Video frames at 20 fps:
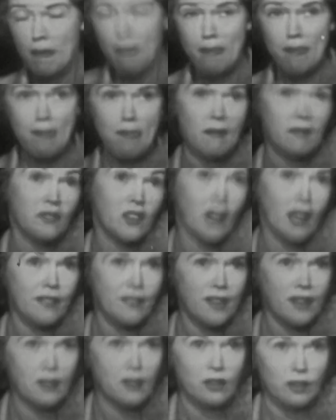Nothing.
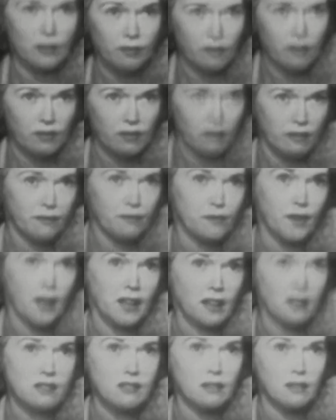Your friend is
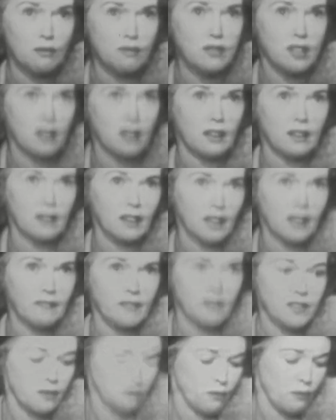losing a little of his
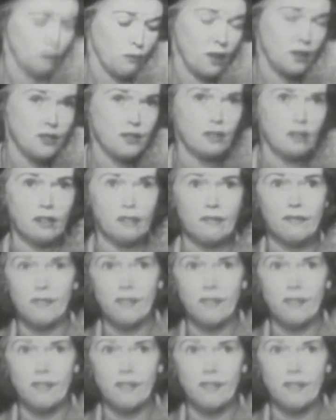original investment.